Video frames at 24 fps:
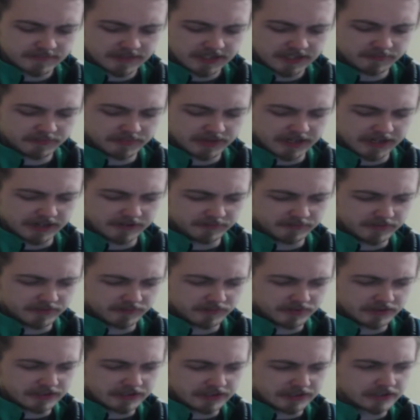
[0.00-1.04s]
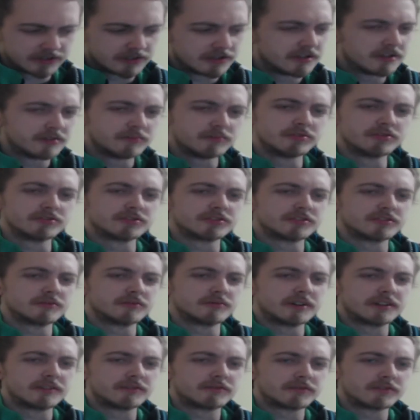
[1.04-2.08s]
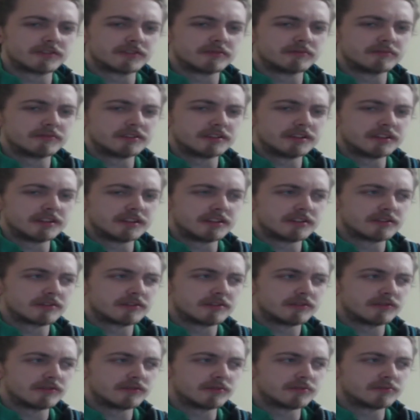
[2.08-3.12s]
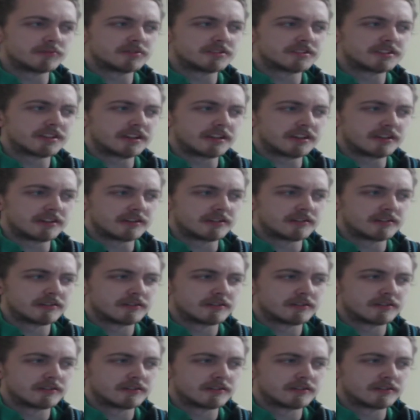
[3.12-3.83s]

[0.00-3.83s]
but I've been really pushing away from the group setting